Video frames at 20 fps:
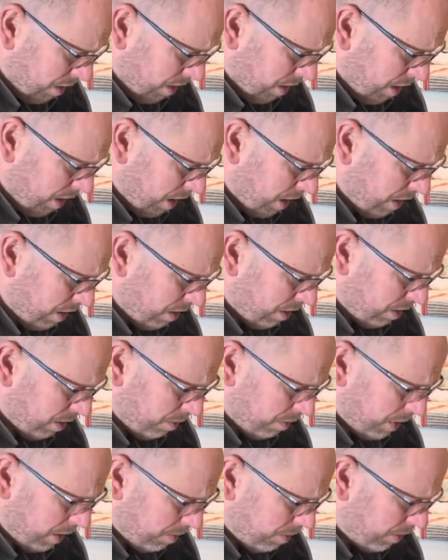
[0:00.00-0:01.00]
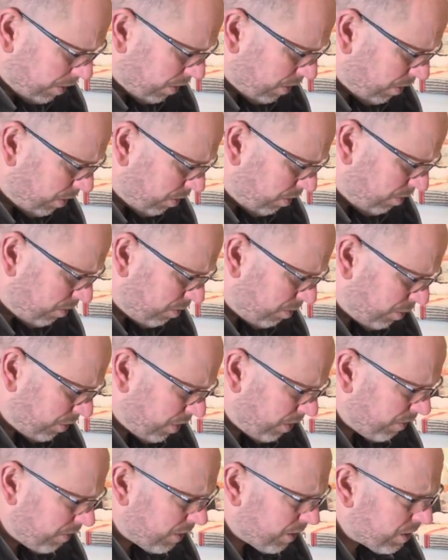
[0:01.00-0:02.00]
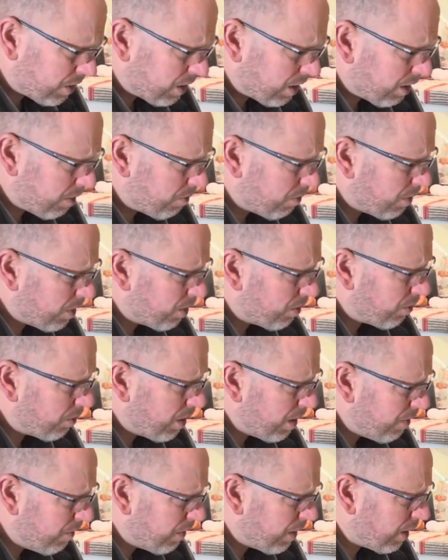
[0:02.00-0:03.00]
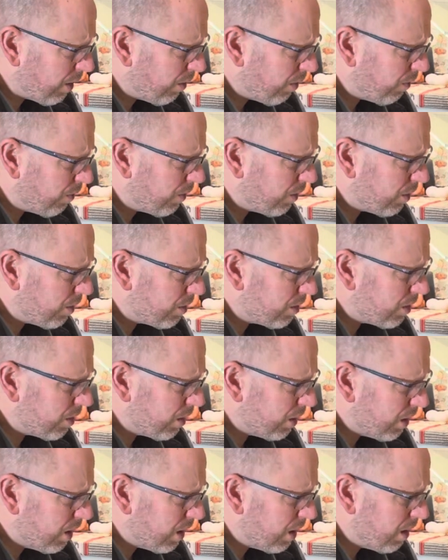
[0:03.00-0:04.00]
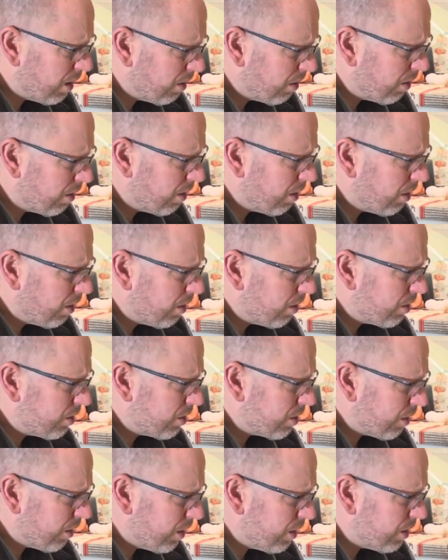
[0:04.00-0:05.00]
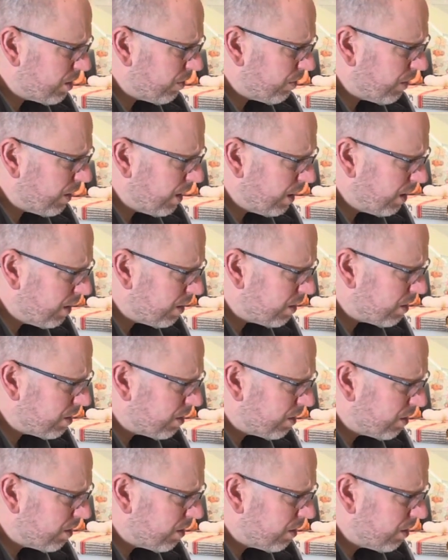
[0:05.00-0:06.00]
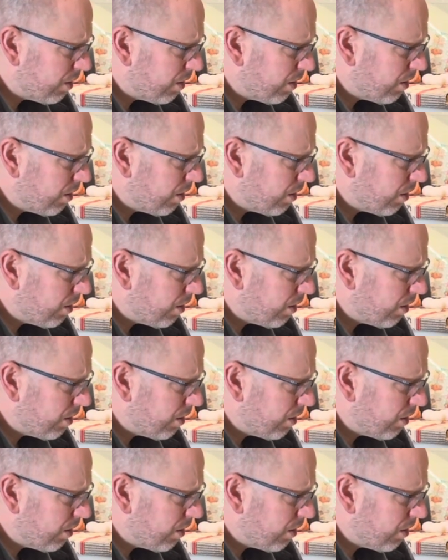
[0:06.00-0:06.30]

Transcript: And the people who previously were grieving over the tiny size of it, mm.